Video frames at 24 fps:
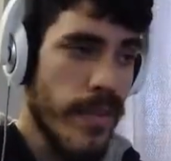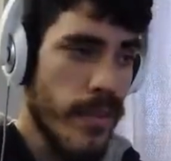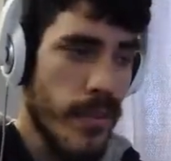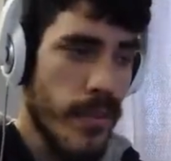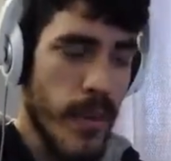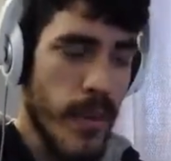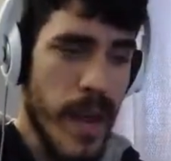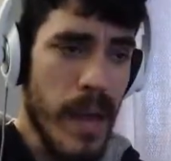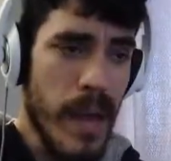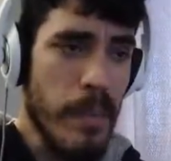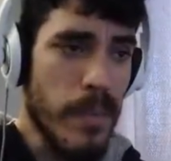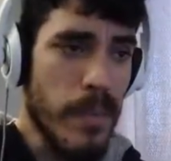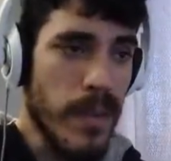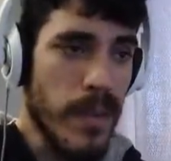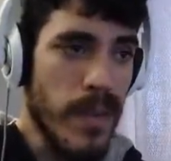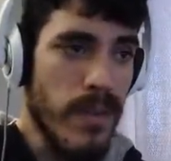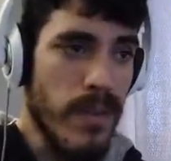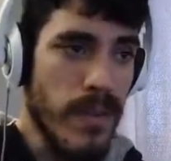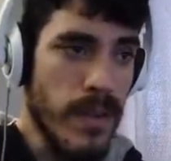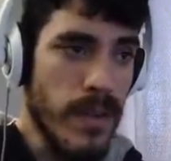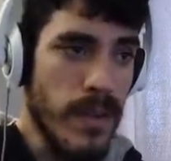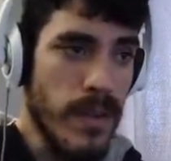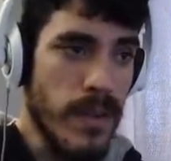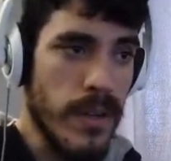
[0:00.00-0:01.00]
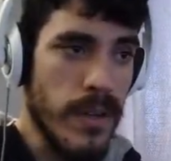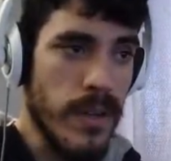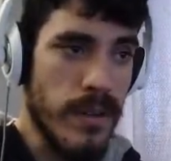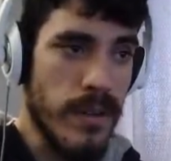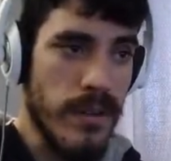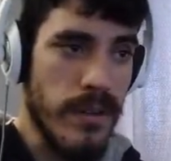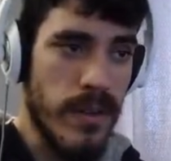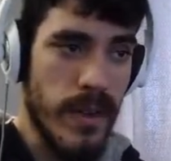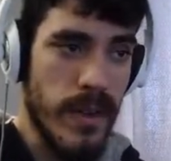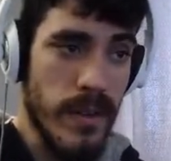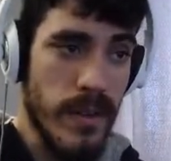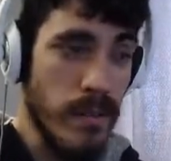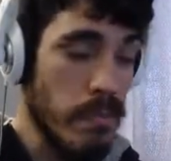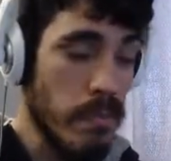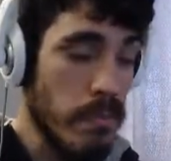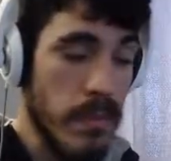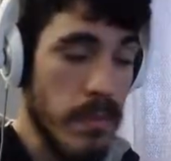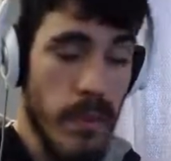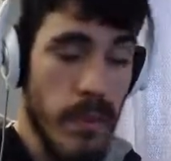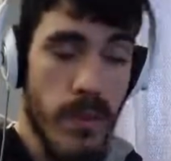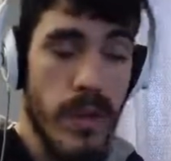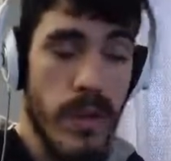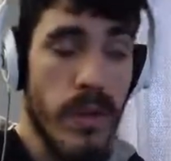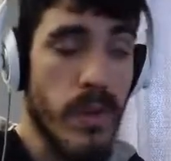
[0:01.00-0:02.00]
the ramp even, because
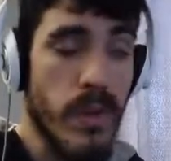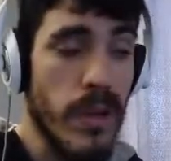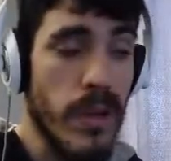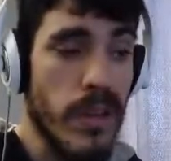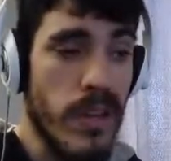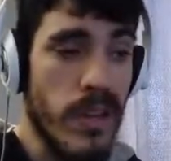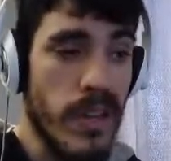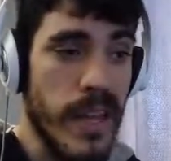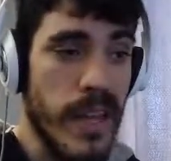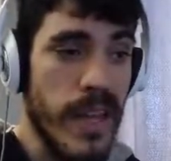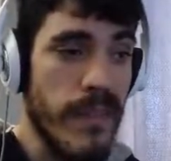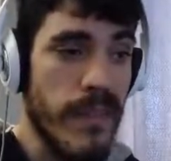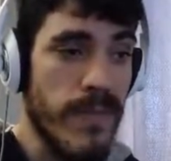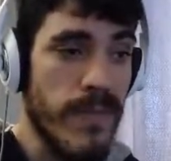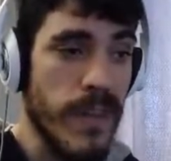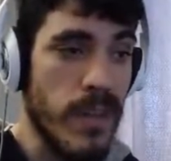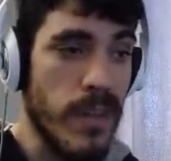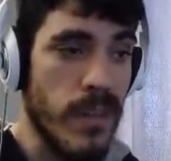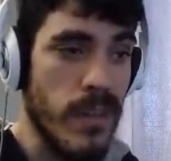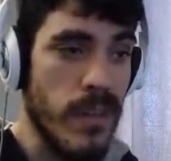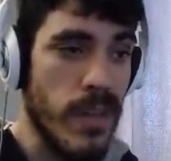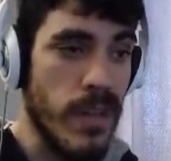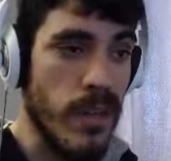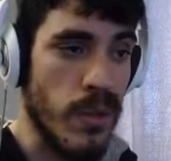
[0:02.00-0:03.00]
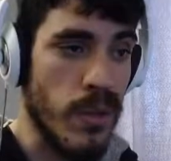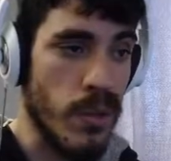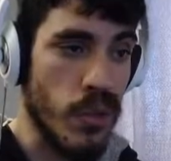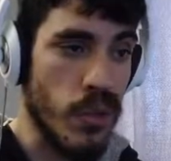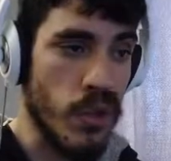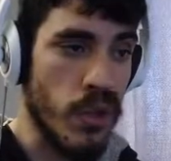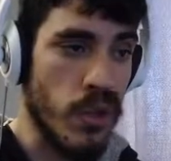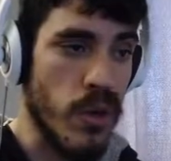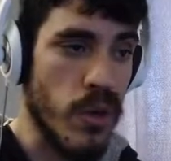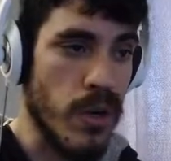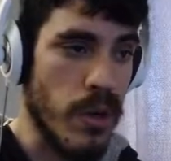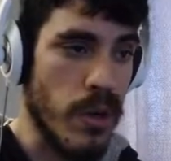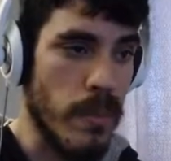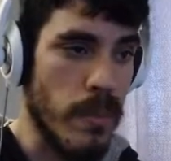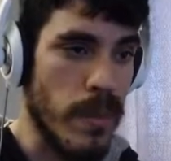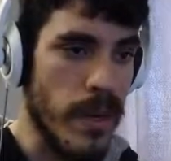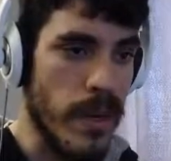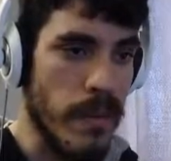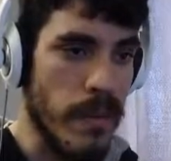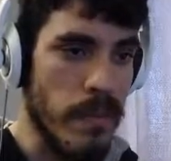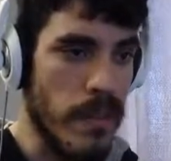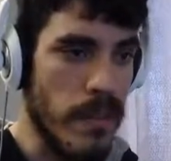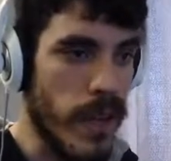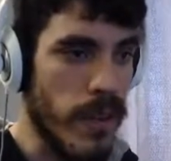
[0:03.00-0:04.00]
originally I envisioned it a little shorter,
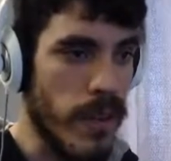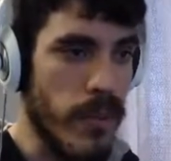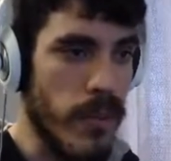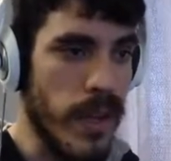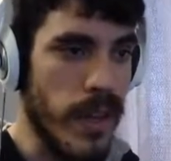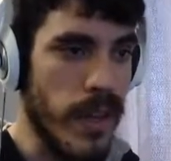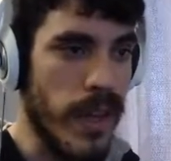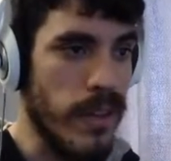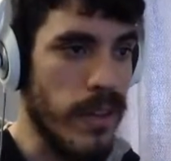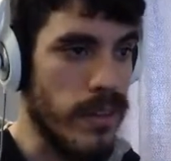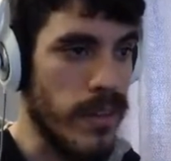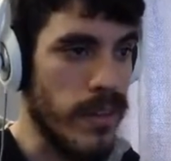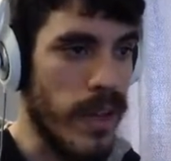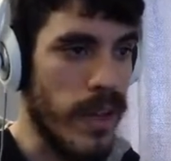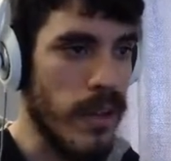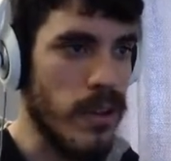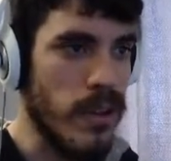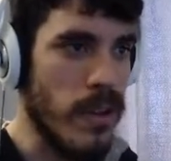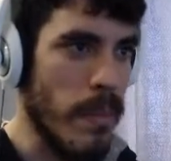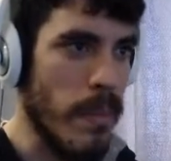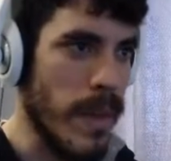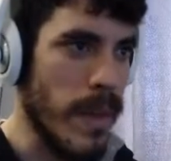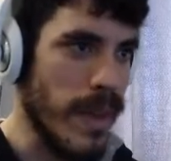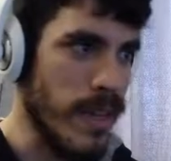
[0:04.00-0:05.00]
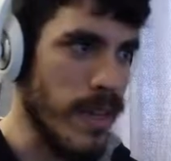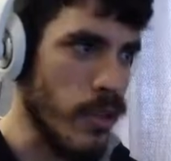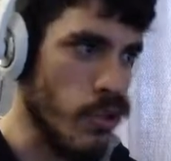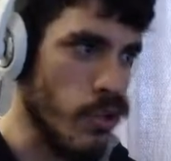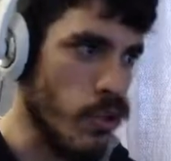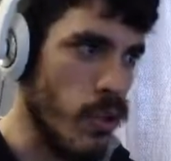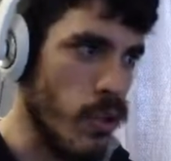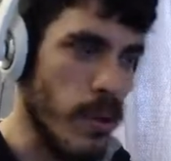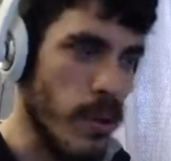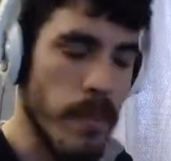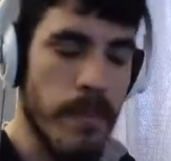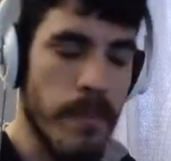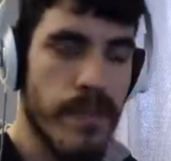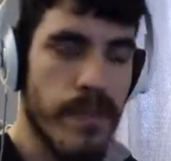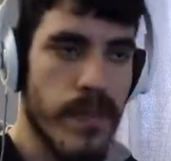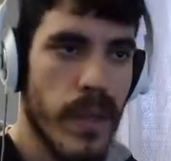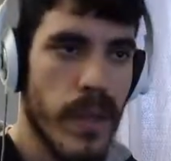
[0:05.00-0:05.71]
but I realized I couldn't make it short.